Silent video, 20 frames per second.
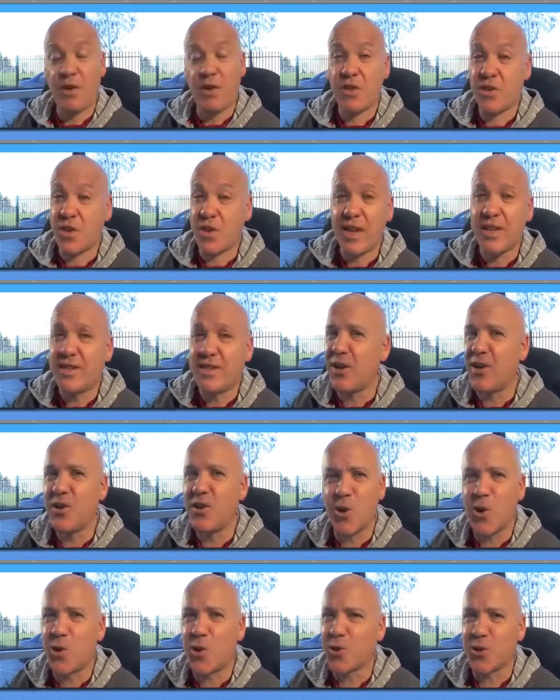there's things in
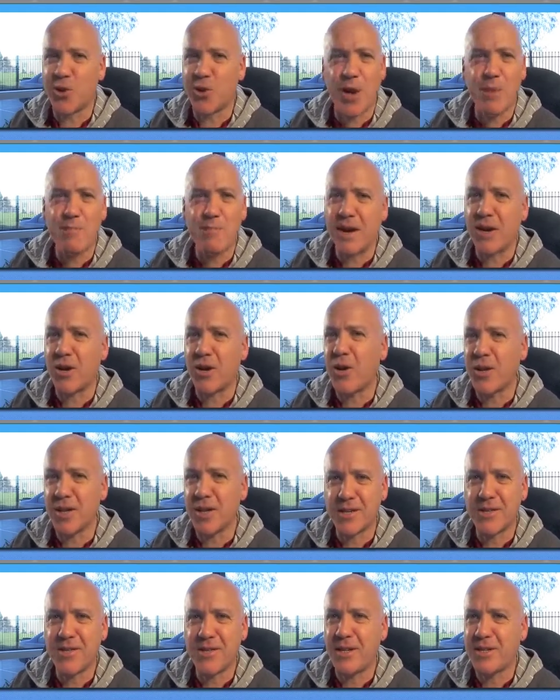Google that don't make a whole
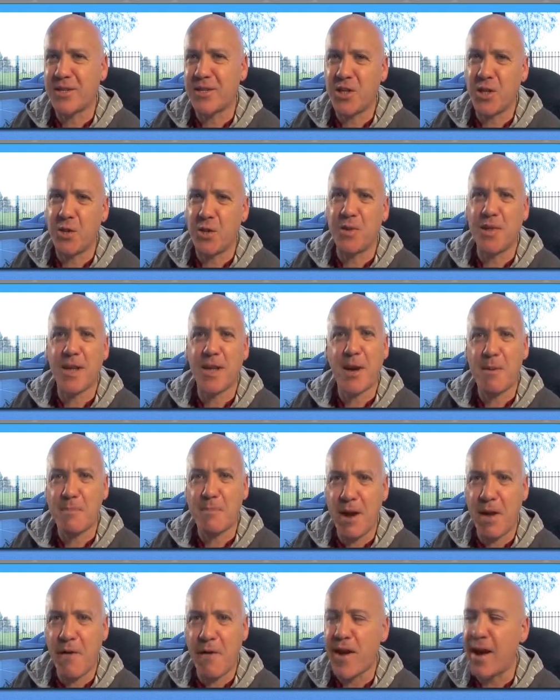lot of sense to you when they
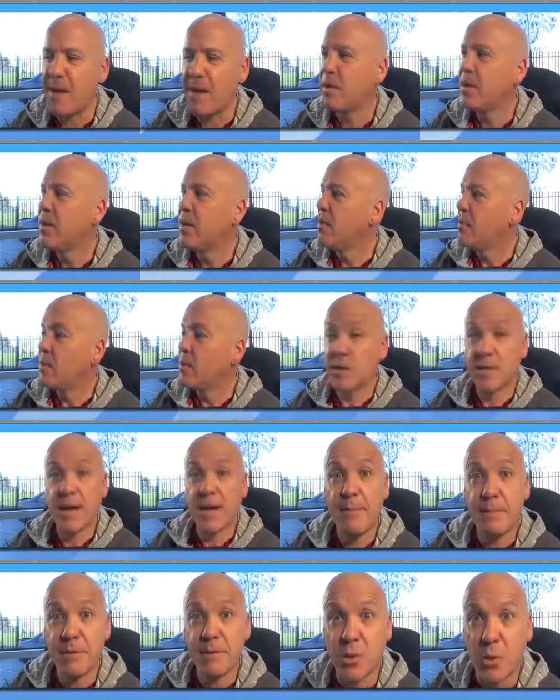don't marry up because it
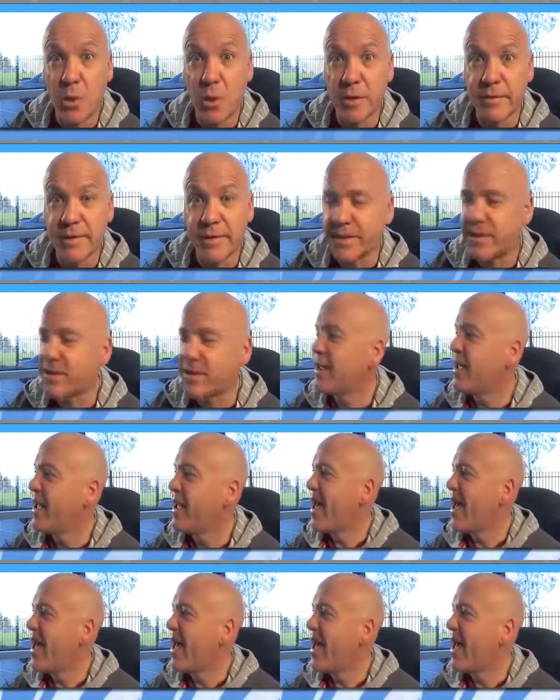happens to all of us.